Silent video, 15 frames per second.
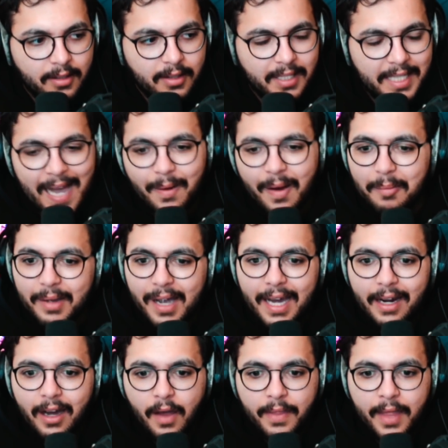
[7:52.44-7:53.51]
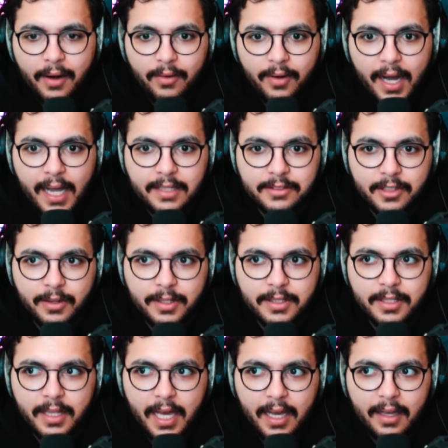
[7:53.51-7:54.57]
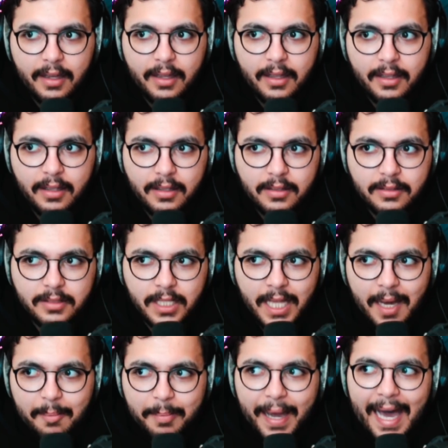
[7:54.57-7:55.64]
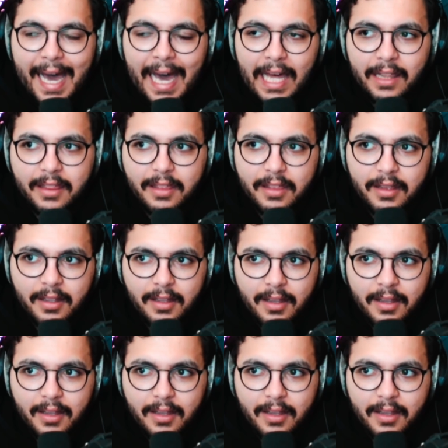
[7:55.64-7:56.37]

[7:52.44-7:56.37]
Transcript: now I'm kind of on that rise, going to that path.